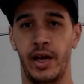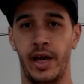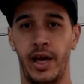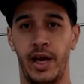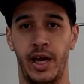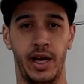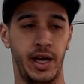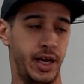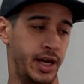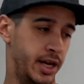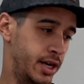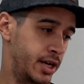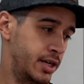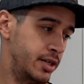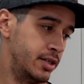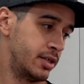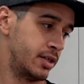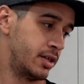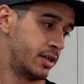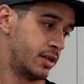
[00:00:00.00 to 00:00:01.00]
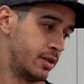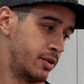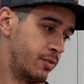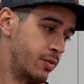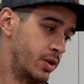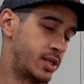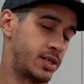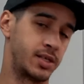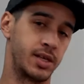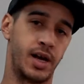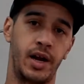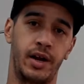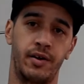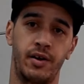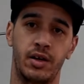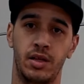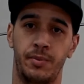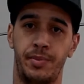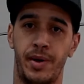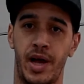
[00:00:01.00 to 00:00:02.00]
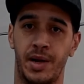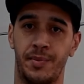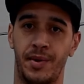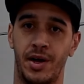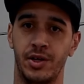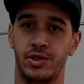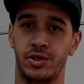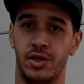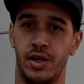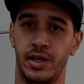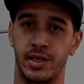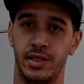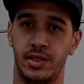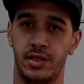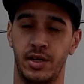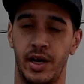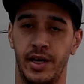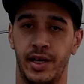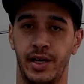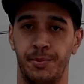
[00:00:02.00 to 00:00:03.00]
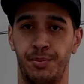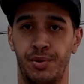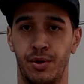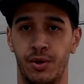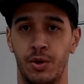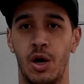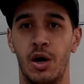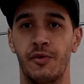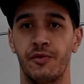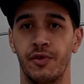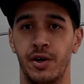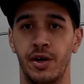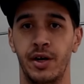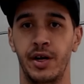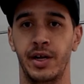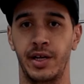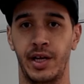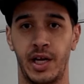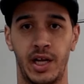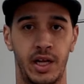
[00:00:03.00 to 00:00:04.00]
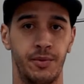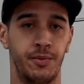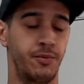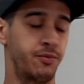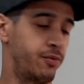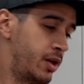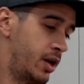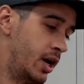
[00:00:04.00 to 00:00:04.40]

and was sliding around the back of my truck until I could pull over and get it